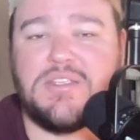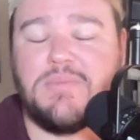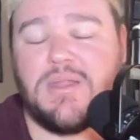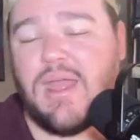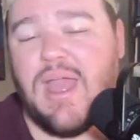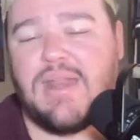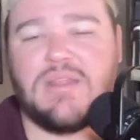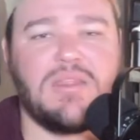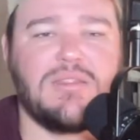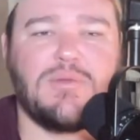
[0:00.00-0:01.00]
but I
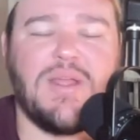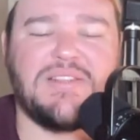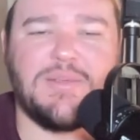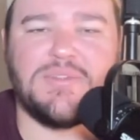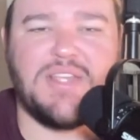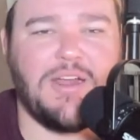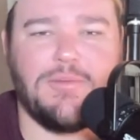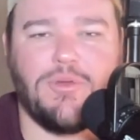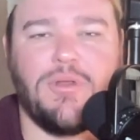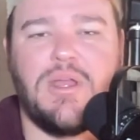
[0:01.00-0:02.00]
didn't think the racing was
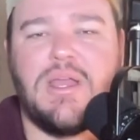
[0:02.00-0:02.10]
terrible.